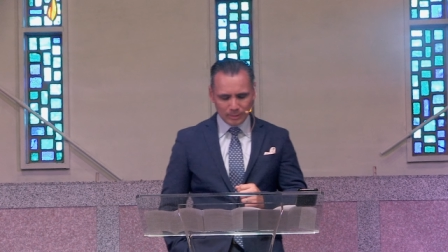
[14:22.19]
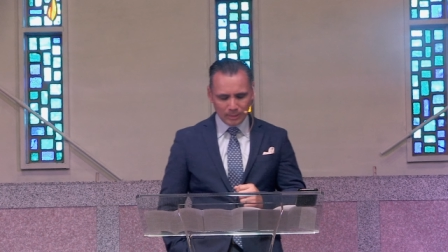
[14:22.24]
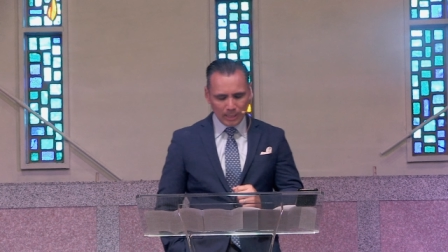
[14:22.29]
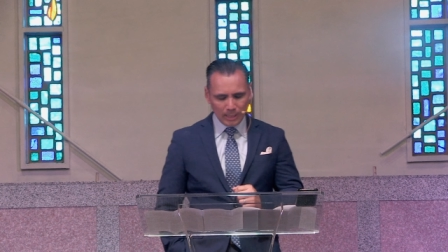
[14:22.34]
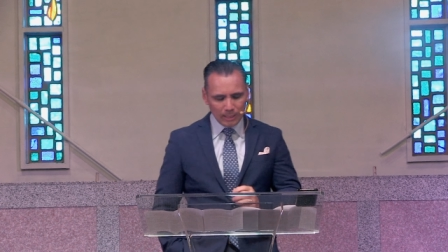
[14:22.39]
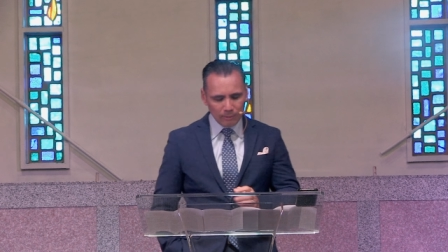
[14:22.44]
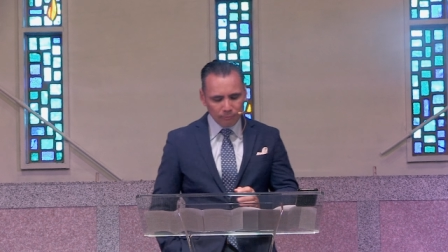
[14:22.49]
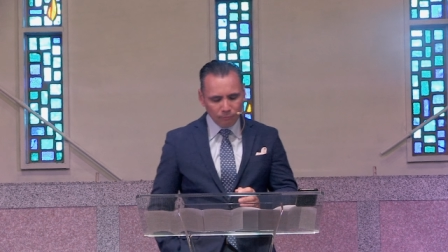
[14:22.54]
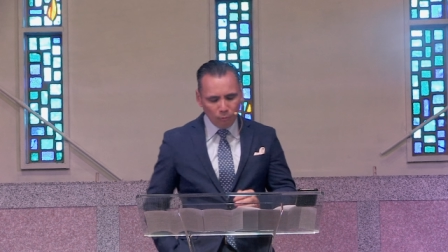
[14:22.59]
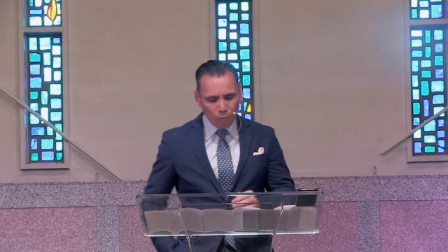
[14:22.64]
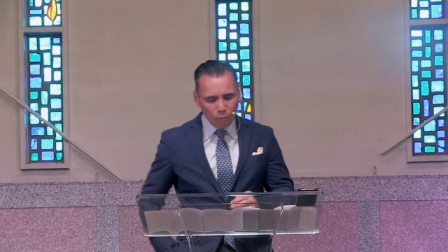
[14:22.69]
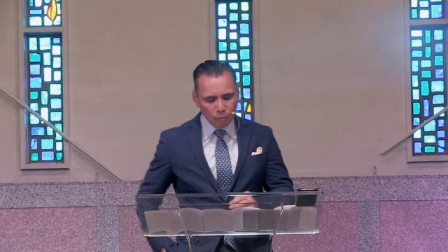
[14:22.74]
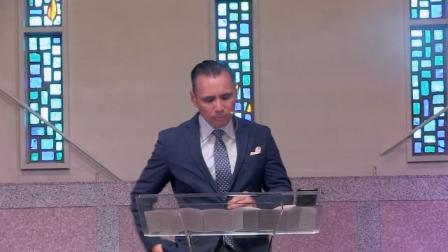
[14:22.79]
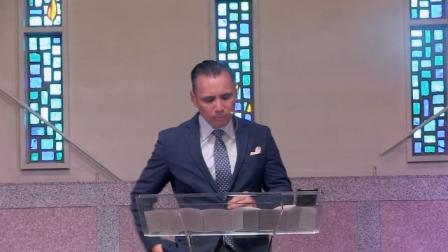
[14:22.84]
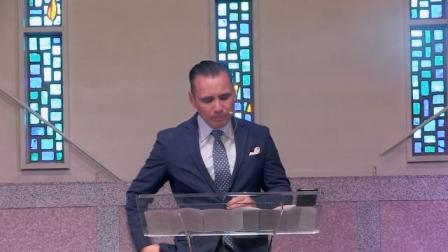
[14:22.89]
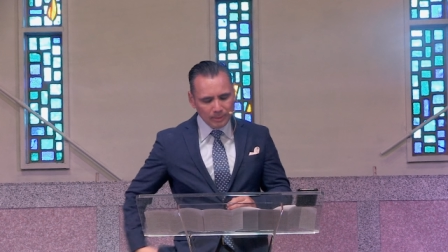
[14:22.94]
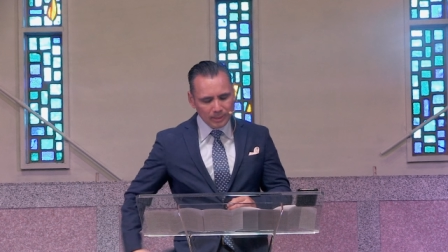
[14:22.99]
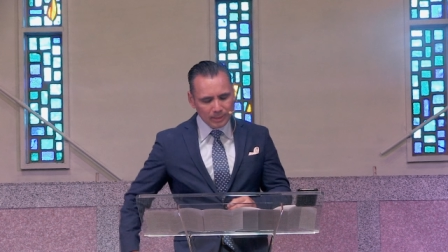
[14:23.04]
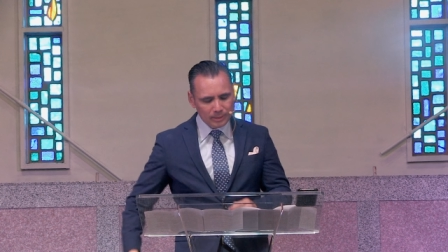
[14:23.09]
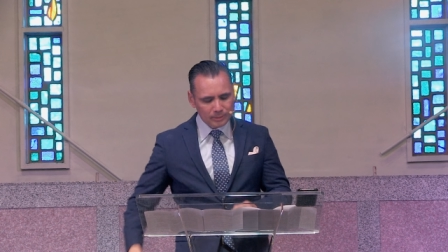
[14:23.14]
And fourth,
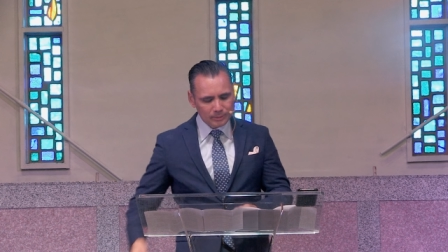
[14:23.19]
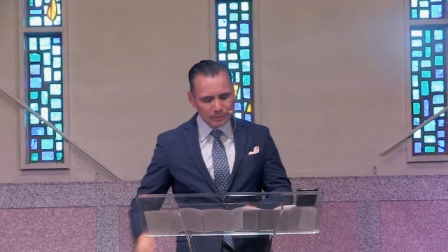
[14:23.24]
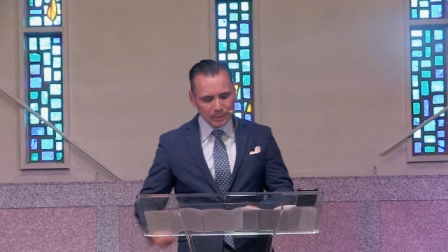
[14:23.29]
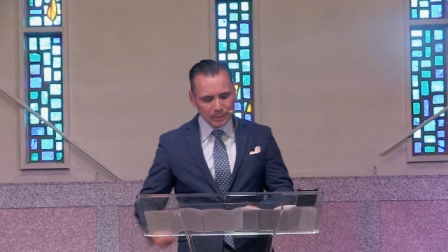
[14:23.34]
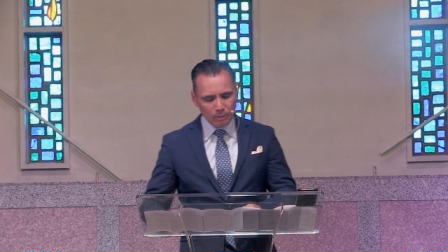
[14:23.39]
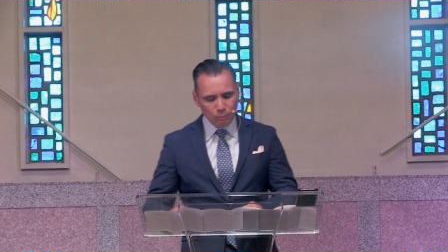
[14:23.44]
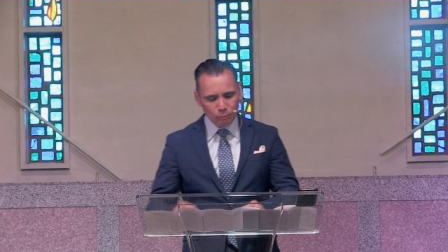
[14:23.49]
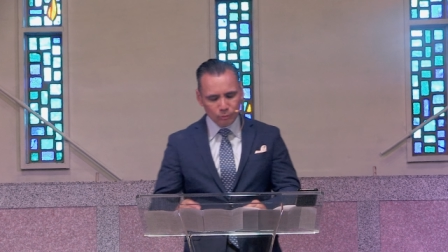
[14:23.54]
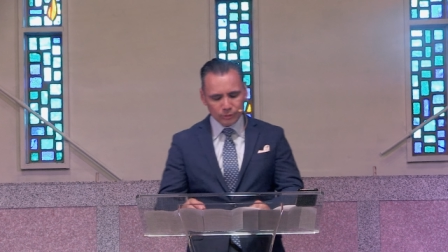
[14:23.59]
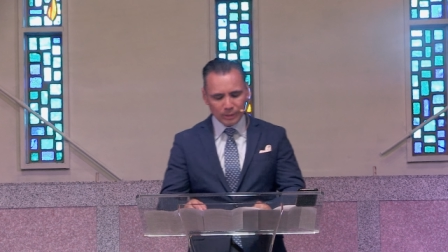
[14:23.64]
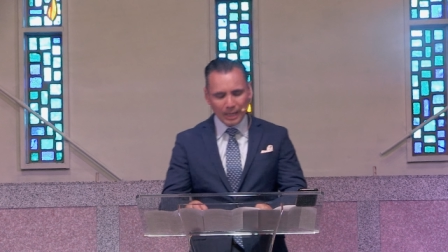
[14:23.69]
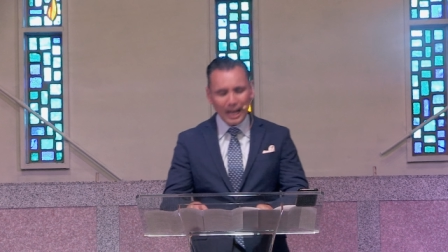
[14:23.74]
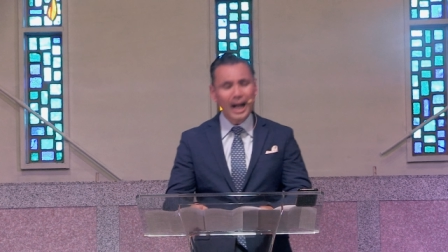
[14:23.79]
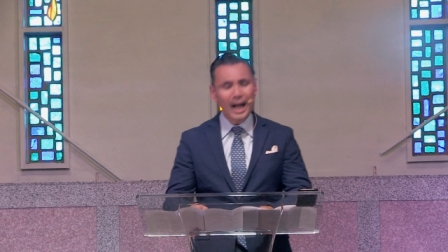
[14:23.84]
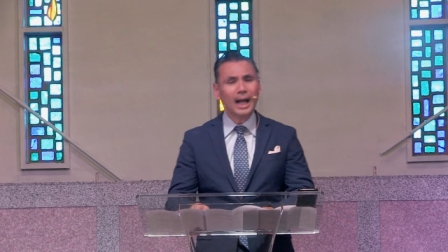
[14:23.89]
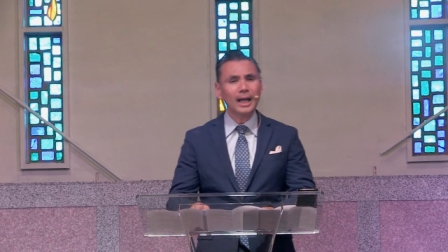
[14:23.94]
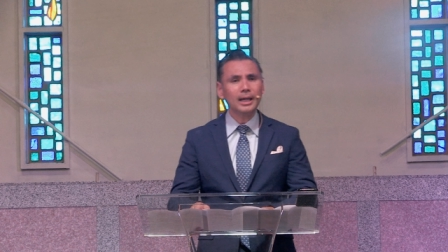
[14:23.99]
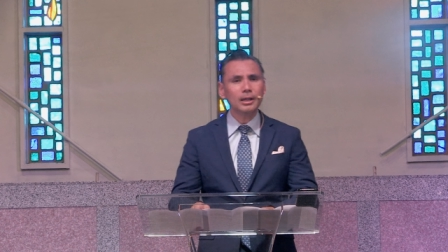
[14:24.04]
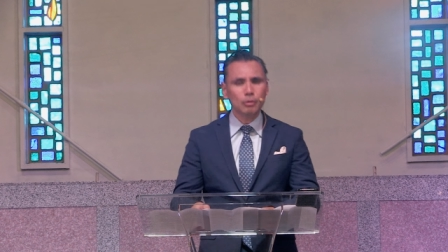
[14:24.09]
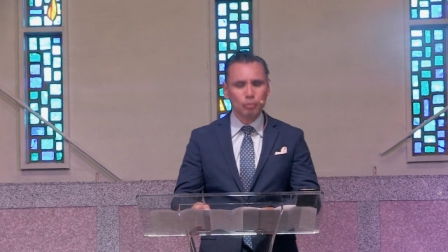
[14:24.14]
because it was
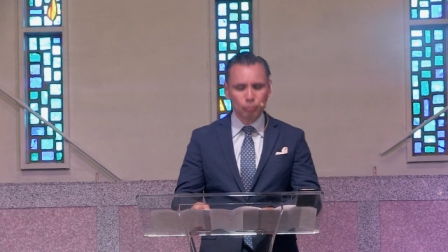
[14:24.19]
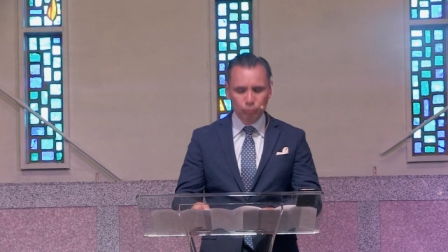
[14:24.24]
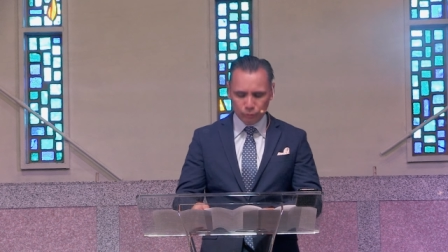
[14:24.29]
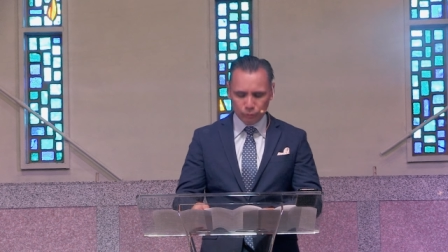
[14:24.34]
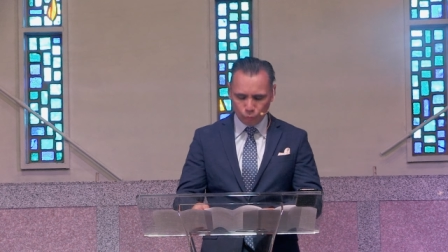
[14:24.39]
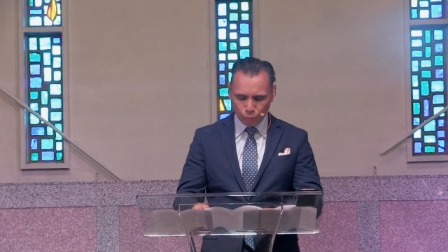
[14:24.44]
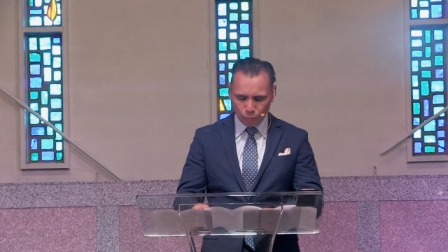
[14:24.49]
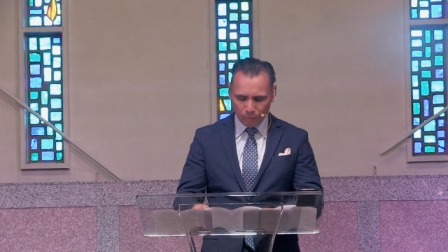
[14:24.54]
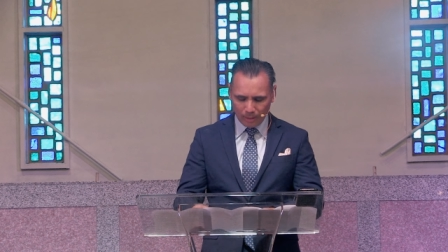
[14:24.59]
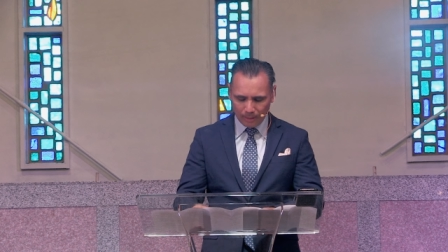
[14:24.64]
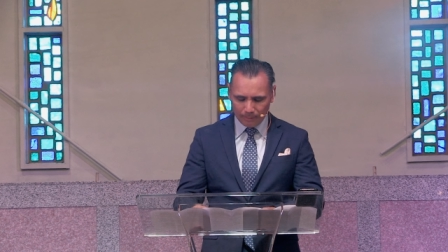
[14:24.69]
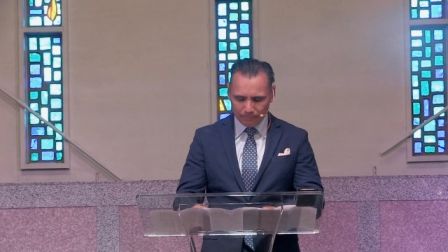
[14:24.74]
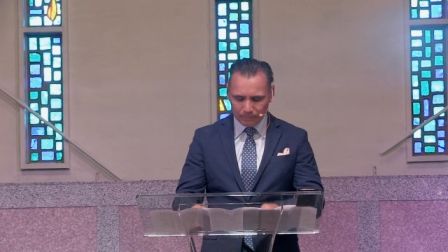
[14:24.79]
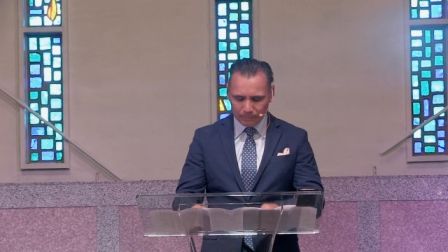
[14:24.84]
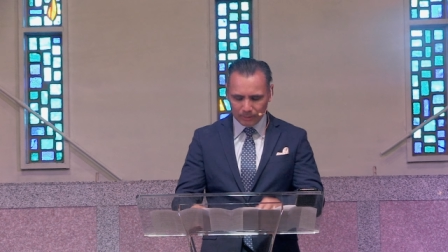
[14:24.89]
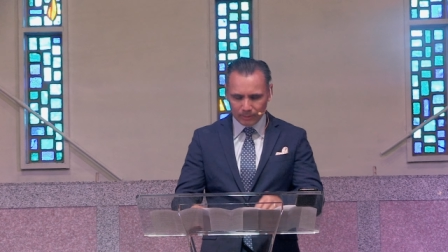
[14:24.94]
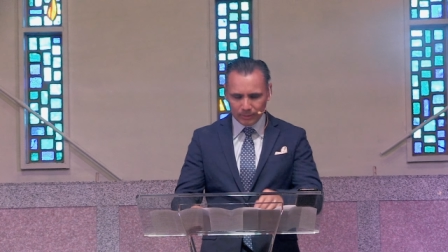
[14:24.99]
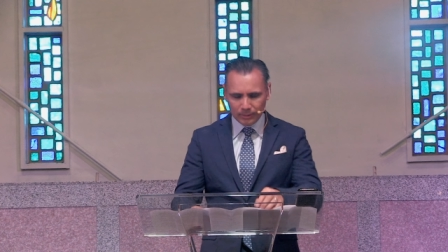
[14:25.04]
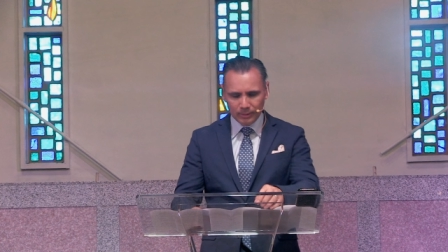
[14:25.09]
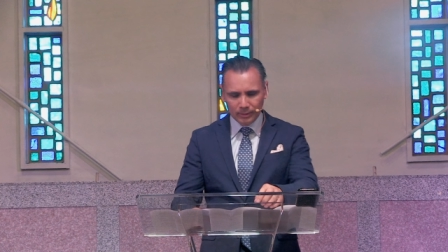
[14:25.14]
I who was
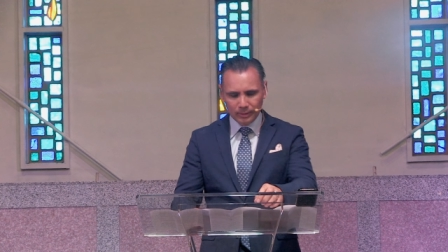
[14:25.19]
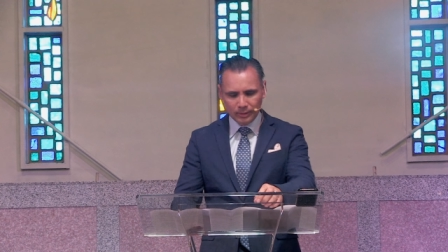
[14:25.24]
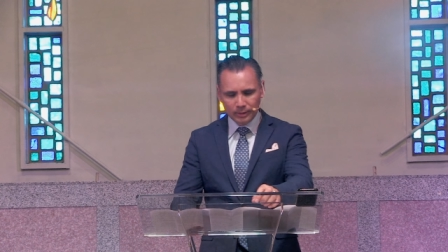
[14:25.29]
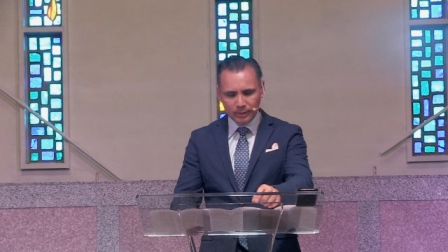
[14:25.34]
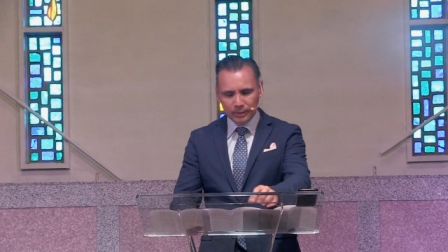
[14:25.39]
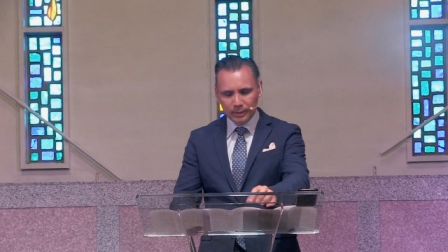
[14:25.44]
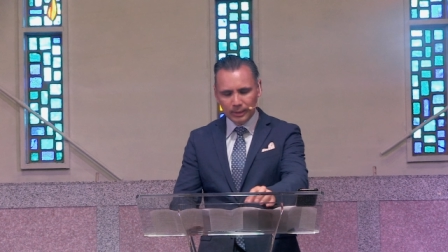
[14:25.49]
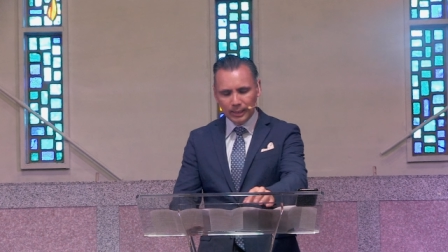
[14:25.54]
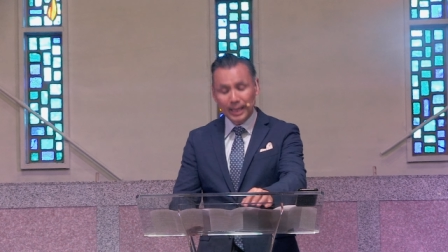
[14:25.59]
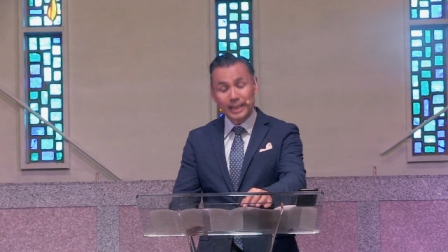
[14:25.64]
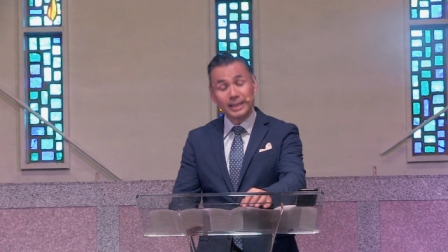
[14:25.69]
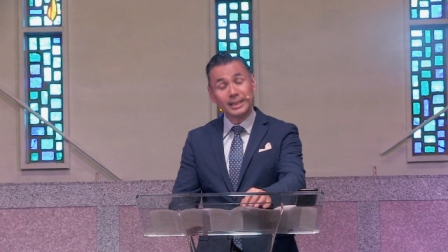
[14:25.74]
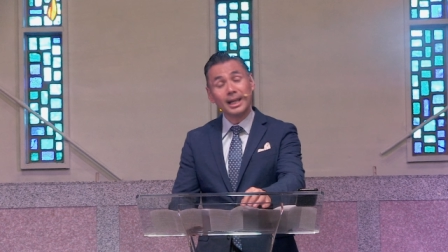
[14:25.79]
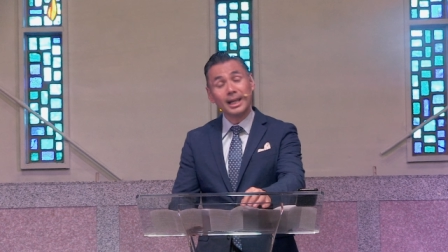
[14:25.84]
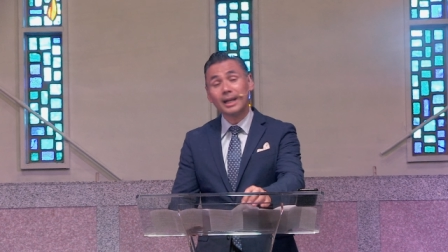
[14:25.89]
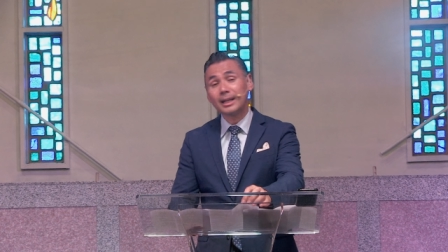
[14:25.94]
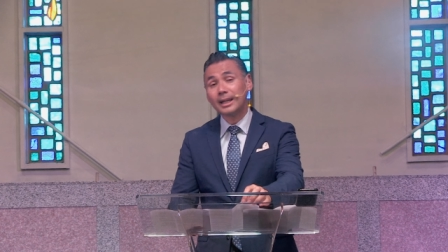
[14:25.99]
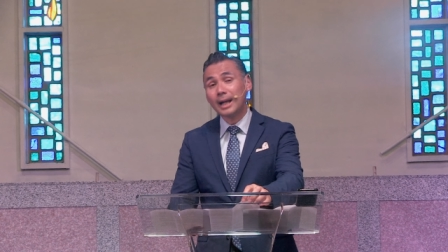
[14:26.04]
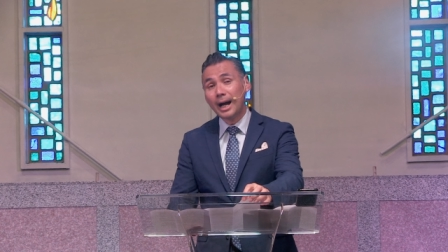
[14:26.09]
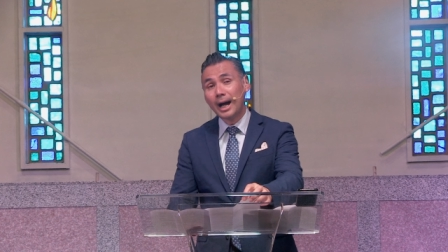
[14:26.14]
robbed and
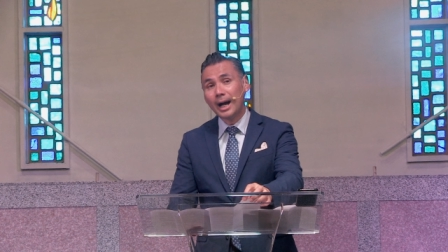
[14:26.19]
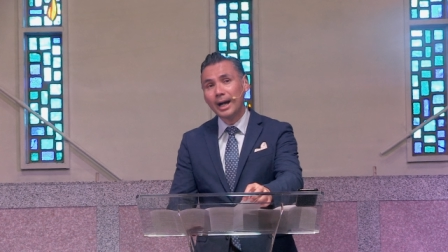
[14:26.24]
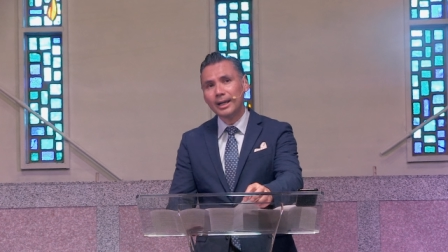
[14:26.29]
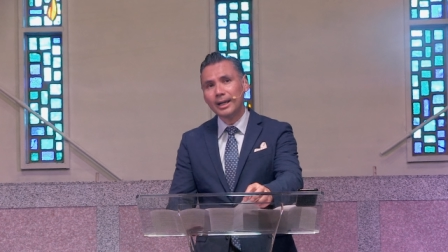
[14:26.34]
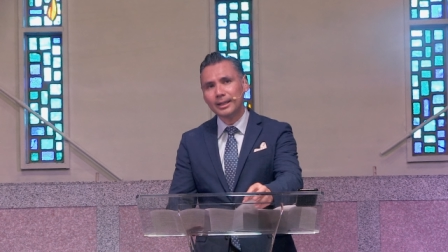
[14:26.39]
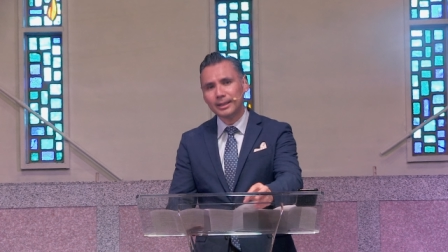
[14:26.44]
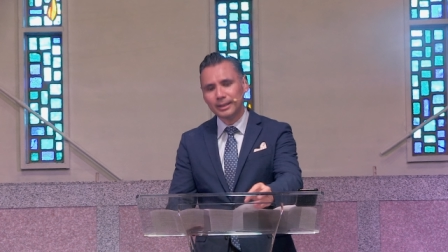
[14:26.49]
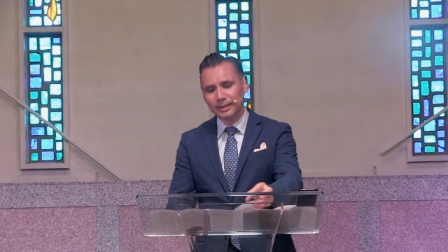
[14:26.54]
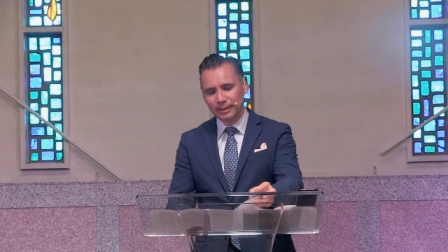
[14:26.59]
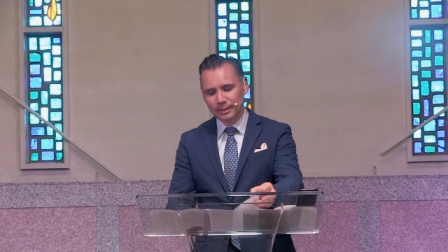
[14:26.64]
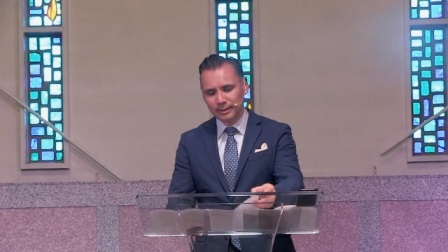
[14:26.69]
not I